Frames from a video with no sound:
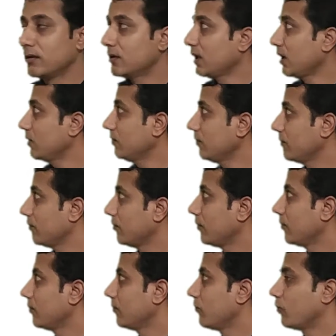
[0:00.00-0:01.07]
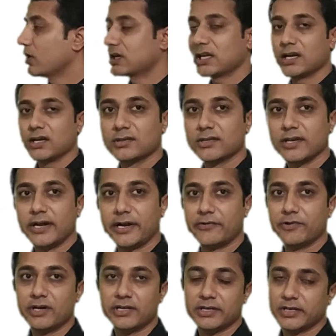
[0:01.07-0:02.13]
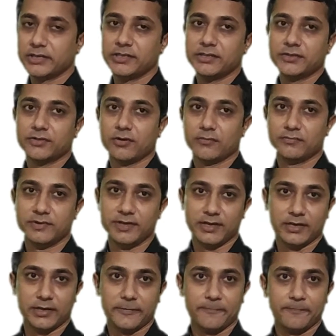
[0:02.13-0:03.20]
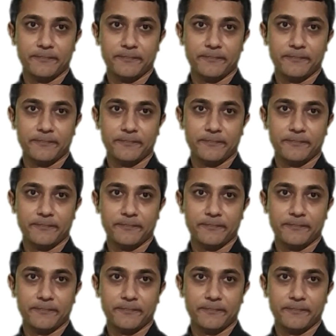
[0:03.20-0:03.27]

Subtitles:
Now, what the advantages of that?